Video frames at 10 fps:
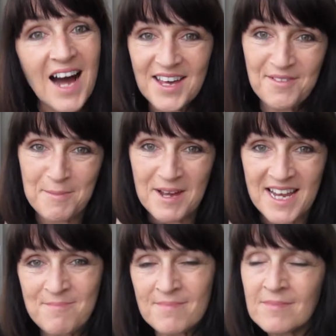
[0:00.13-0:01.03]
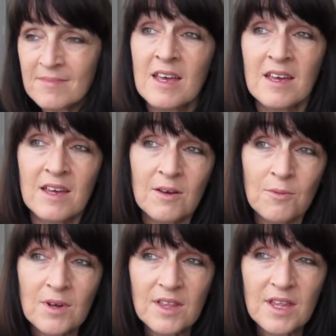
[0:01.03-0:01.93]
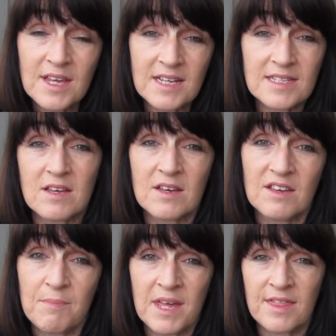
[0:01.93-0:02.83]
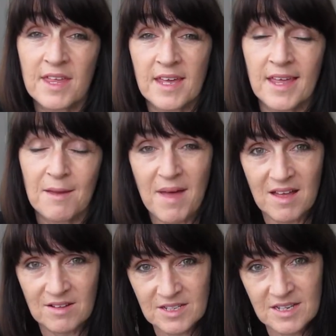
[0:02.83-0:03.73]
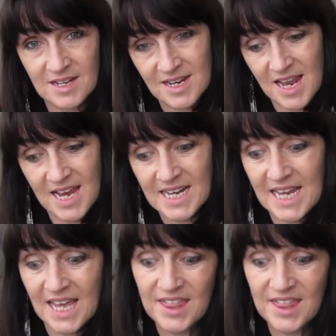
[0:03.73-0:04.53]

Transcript: Hi everybody. One of the things that I've been thinking about lately,